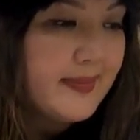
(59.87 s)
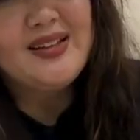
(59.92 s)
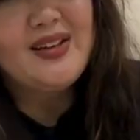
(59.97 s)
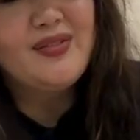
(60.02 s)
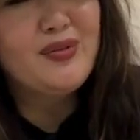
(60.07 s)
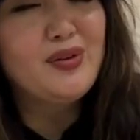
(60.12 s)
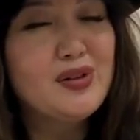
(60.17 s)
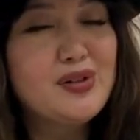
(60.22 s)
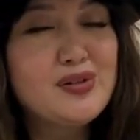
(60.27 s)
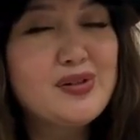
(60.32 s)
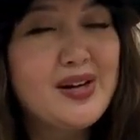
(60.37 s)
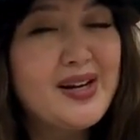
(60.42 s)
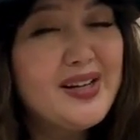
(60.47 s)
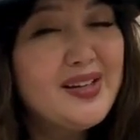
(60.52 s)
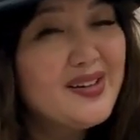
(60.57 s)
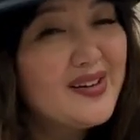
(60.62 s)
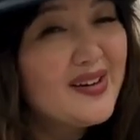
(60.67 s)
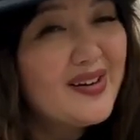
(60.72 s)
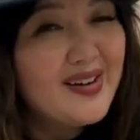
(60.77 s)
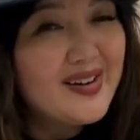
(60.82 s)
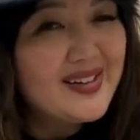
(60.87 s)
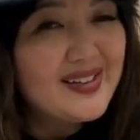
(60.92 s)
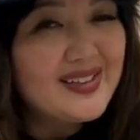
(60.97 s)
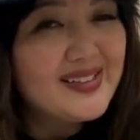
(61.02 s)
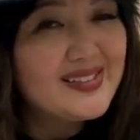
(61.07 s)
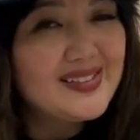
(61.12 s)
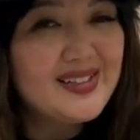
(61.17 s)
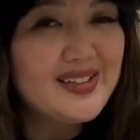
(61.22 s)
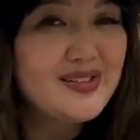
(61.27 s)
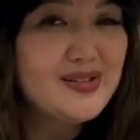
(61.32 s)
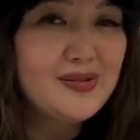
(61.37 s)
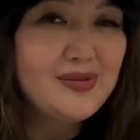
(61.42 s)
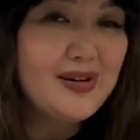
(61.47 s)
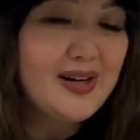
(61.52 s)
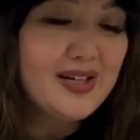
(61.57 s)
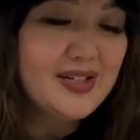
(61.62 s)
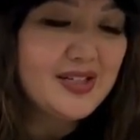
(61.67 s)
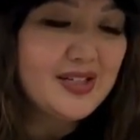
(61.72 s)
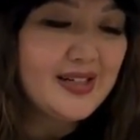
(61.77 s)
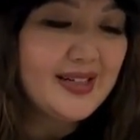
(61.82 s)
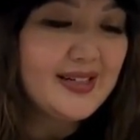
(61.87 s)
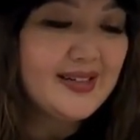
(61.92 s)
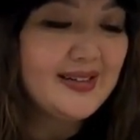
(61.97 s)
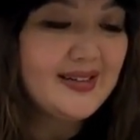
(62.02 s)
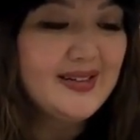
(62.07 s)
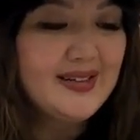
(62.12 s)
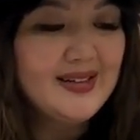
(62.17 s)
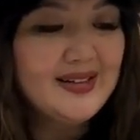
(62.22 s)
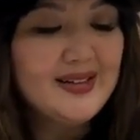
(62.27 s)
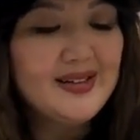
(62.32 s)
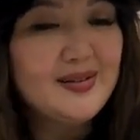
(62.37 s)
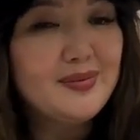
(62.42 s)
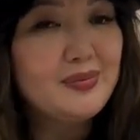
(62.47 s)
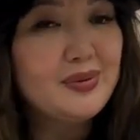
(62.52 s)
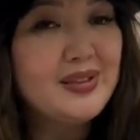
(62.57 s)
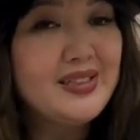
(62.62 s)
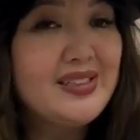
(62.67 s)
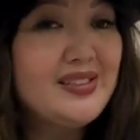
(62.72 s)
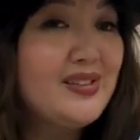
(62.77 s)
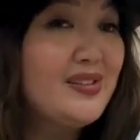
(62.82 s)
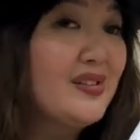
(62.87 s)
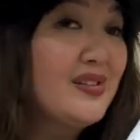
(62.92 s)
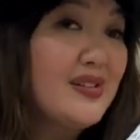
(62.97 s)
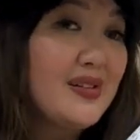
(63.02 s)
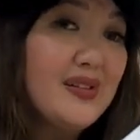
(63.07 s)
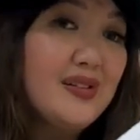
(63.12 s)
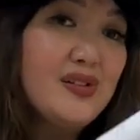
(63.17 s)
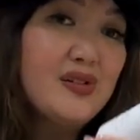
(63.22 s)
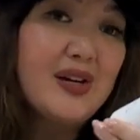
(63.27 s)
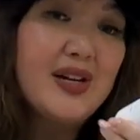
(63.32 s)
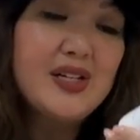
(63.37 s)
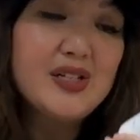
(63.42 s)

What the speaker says: If you're trying your hardest not to wash it, please use a dry